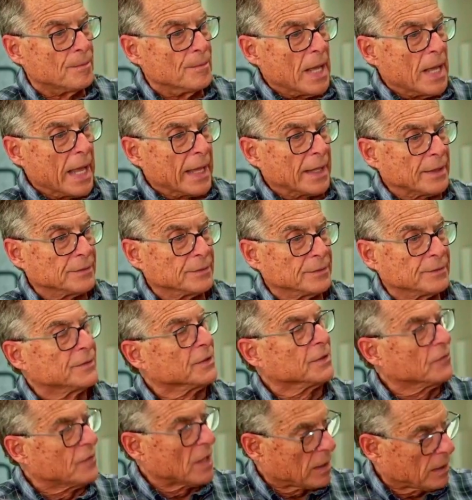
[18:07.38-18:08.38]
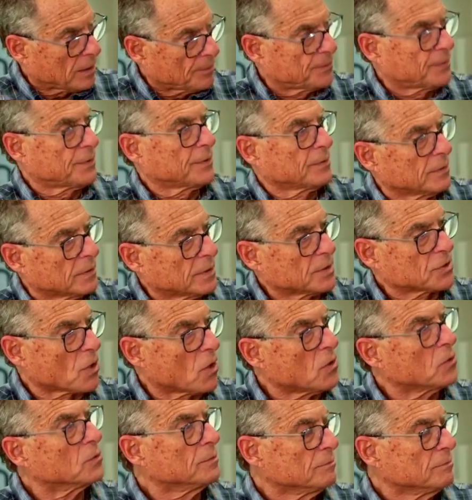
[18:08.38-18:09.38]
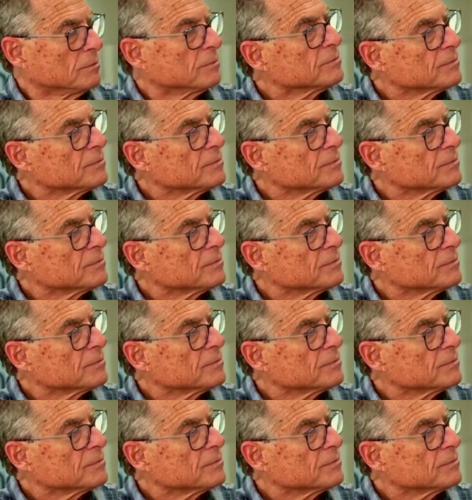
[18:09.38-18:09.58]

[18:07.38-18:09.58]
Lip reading: and developed his own,